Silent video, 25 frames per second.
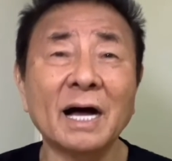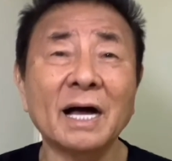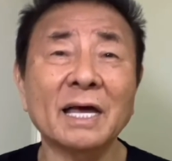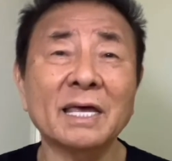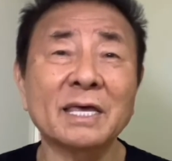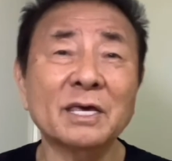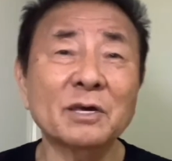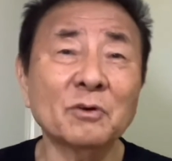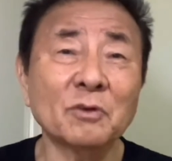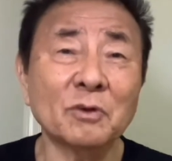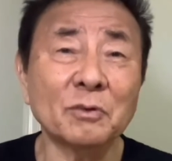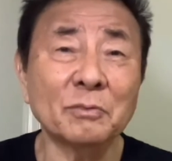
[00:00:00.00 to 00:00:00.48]

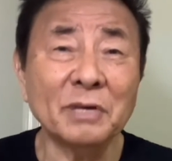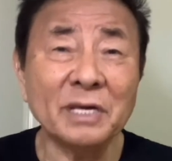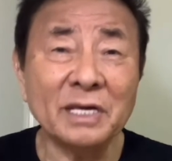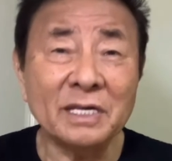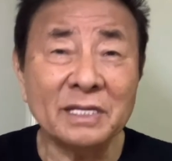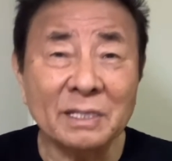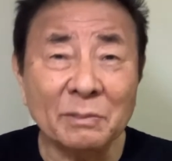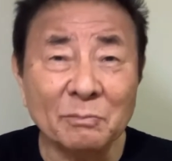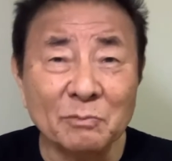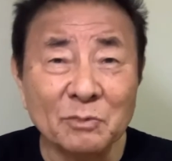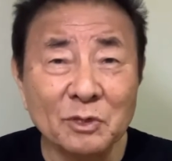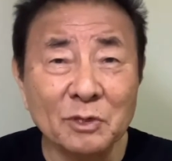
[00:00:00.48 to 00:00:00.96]
he going to be in
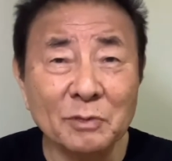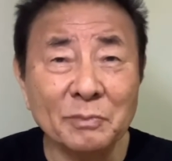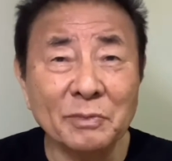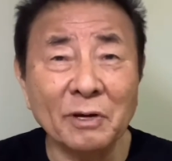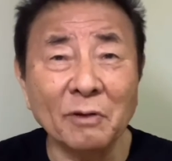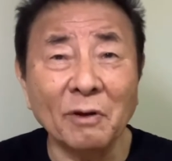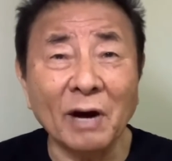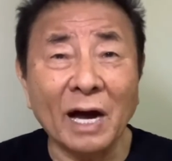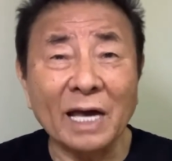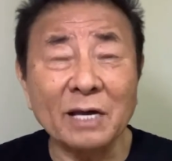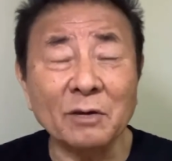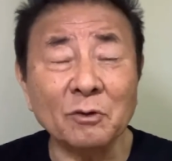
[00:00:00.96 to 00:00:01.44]
the movie
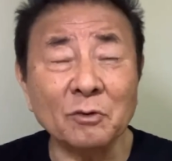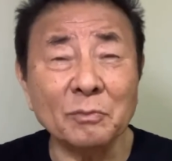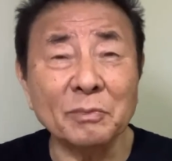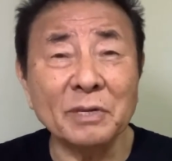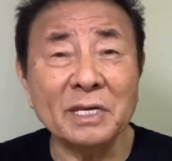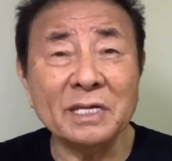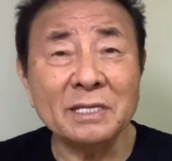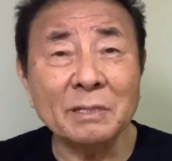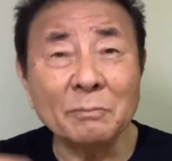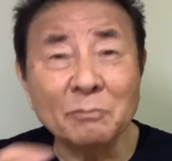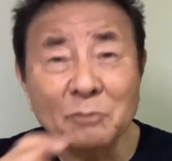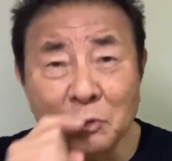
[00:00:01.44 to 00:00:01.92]
or I going to be
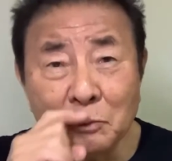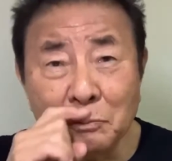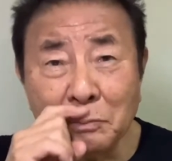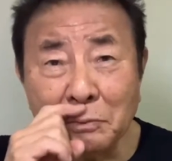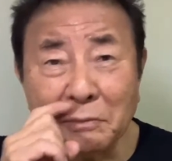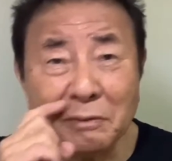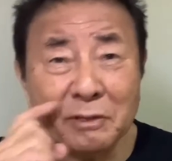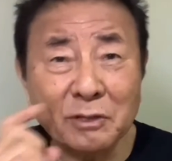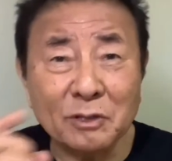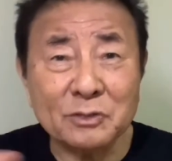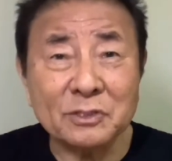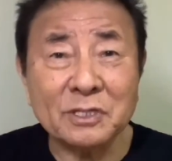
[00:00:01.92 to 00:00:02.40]
in the movie,
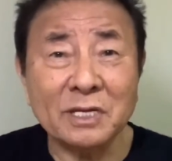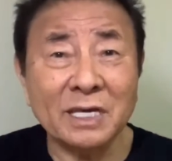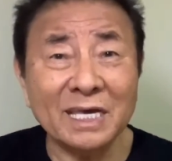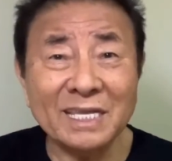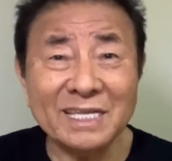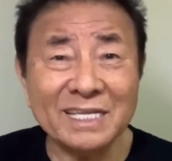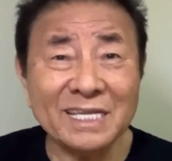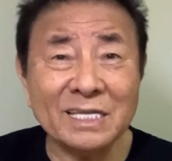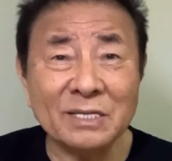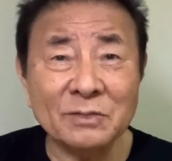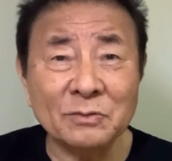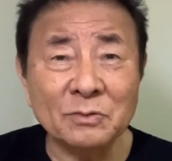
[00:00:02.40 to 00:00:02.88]
because he
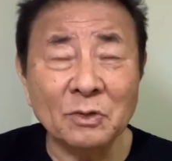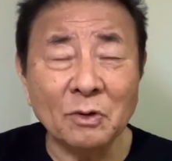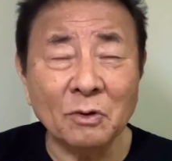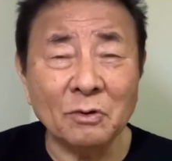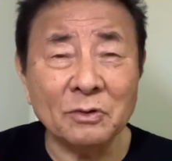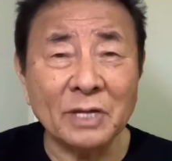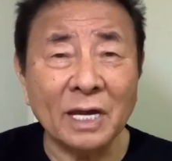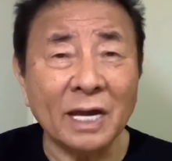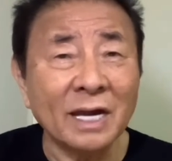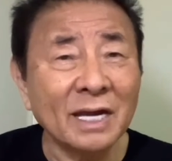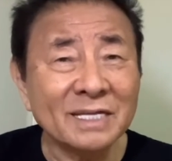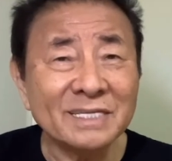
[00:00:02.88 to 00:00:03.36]
didn't know
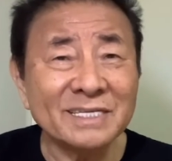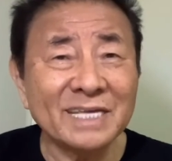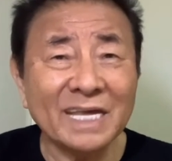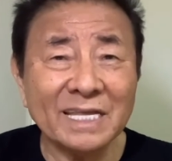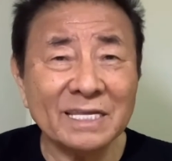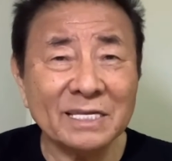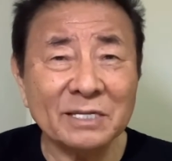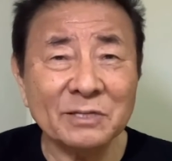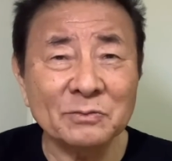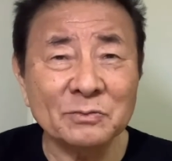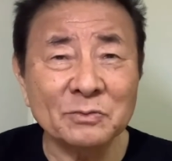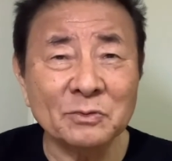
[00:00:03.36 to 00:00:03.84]
that. They
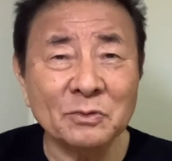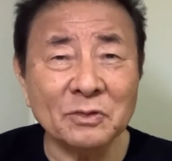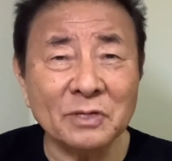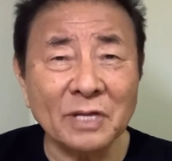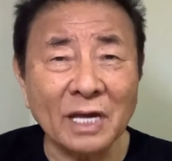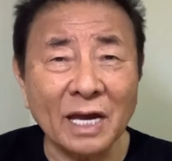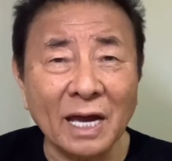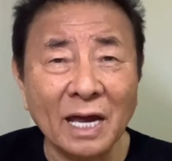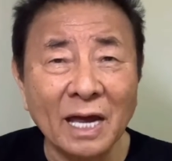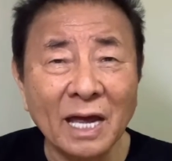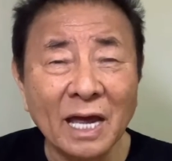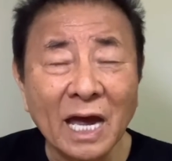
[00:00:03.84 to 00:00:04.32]
didn't know
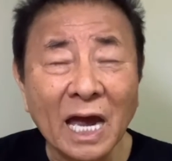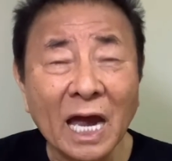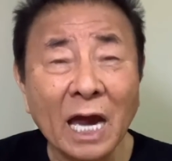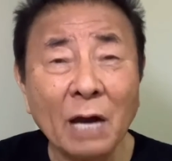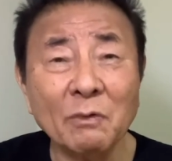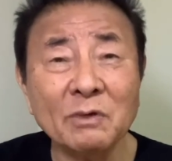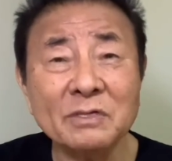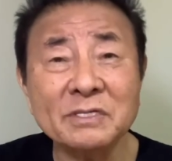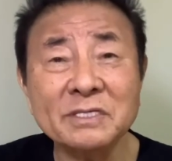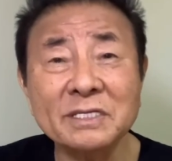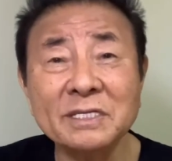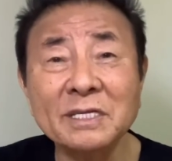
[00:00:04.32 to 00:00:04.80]
that I
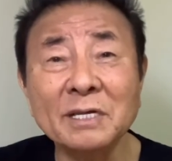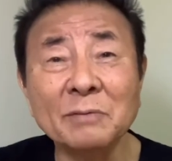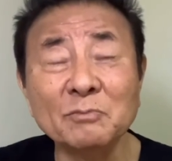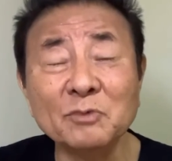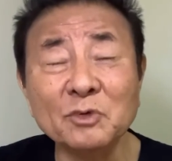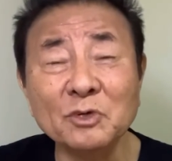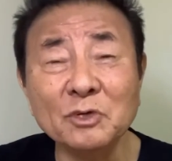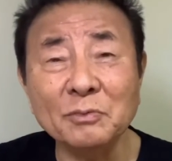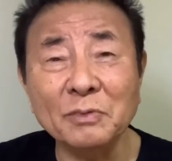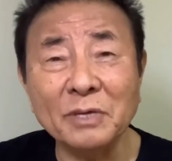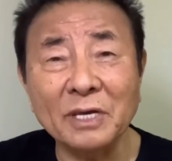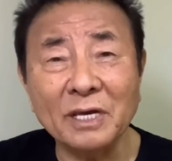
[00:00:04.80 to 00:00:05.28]
was in the
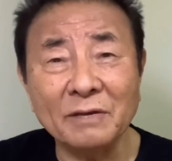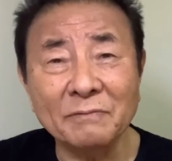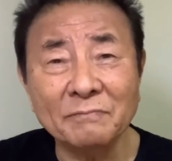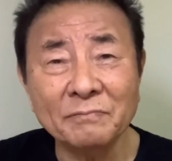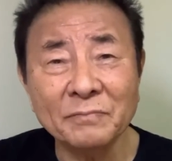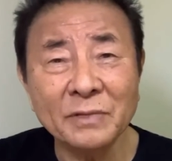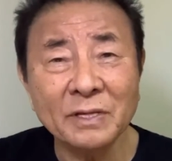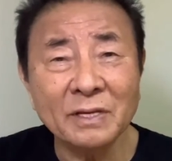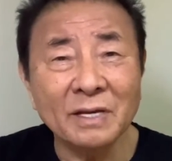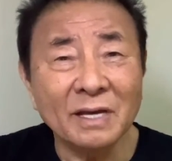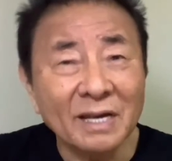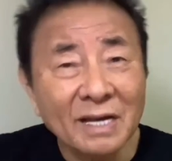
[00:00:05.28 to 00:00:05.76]
movie.
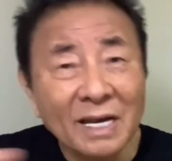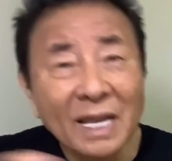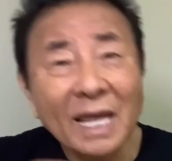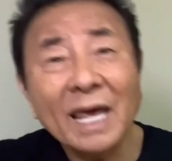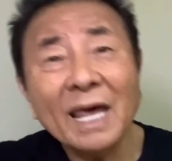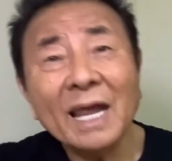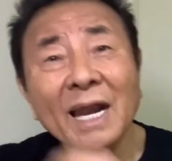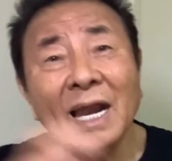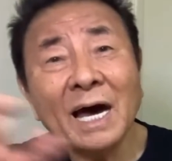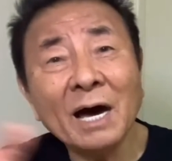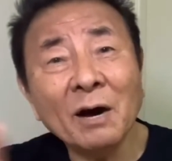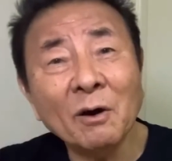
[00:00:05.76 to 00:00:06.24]

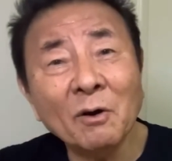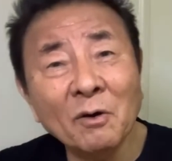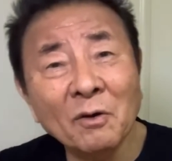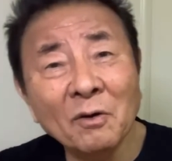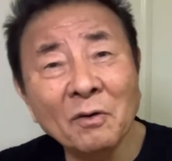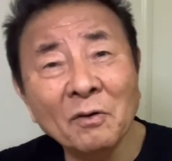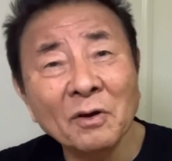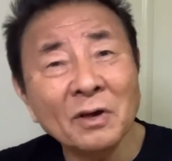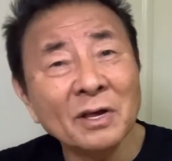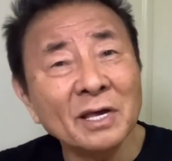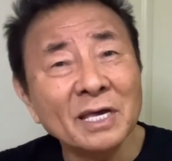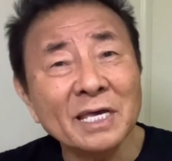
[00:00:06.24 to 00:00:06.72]
Later
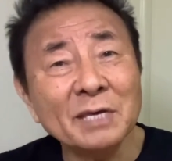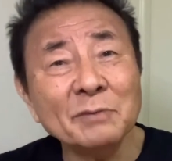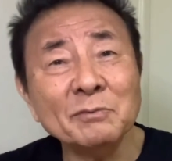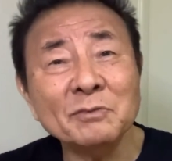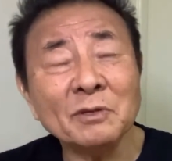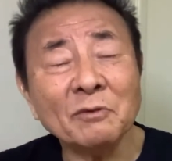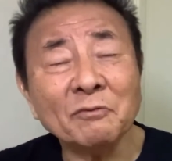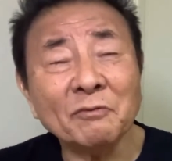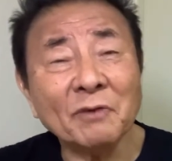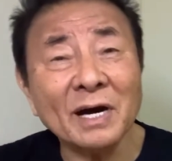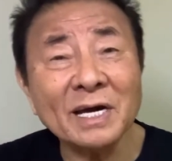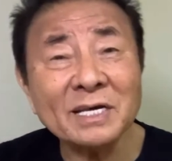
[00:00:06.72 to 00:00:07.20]
on, even
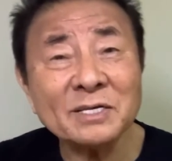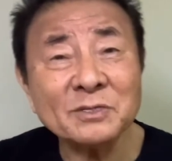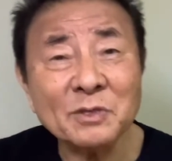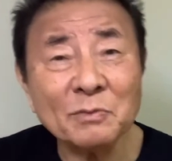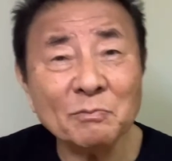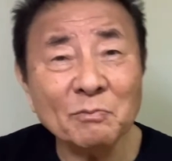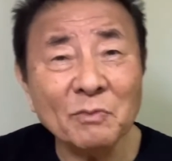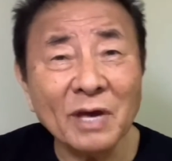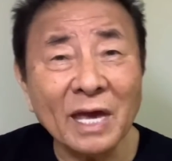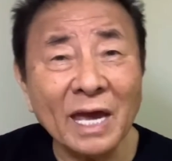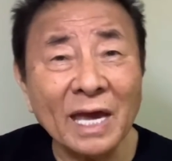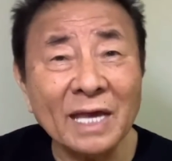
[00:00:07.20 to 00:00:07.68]
the first
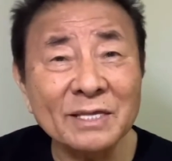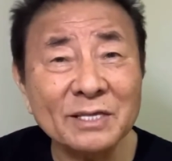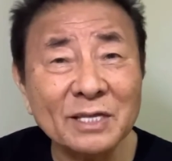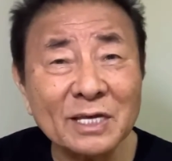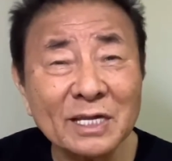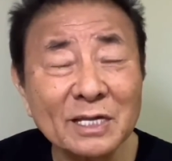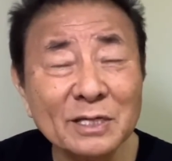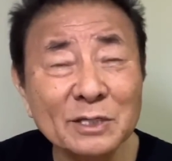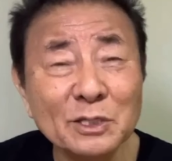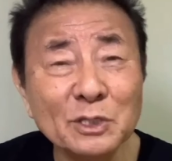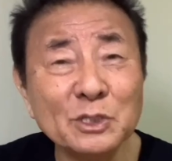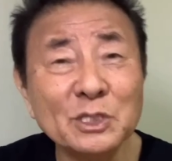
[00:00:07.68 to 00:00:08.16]
Enter
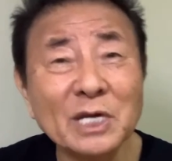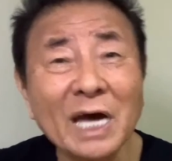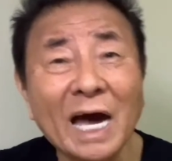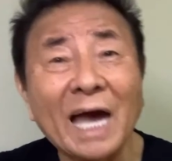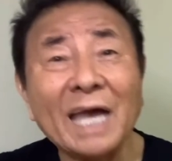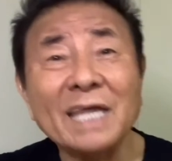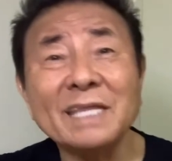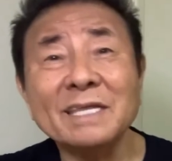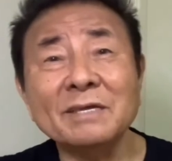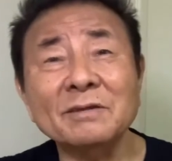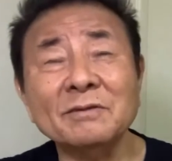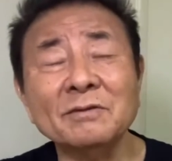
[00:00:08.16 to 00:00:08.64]
the Ninja,
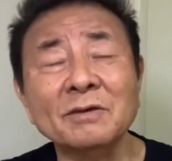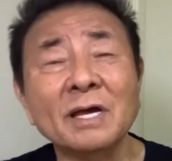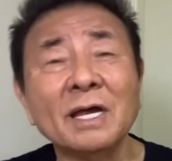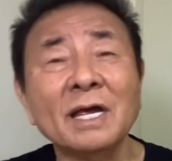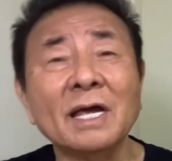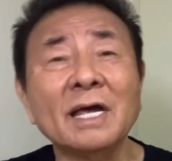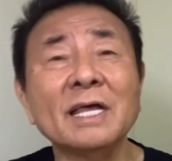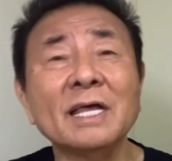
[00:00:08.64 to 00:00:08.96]
I didn't,